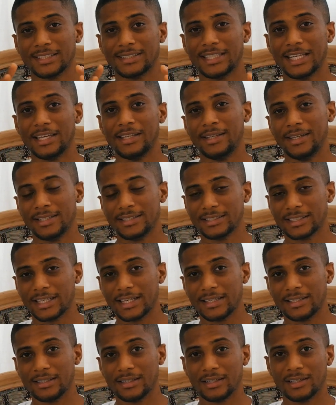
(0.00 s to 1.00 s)
that you need to
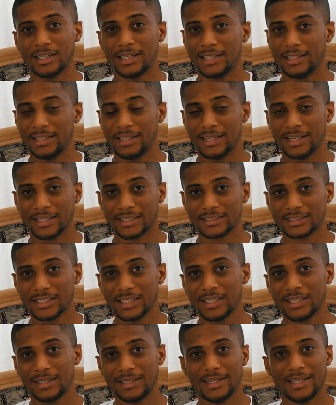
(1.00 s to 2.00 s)
get done in the next
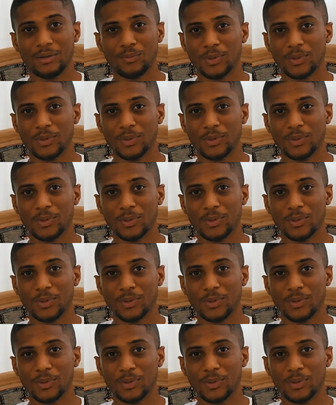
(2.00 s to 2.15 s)
day.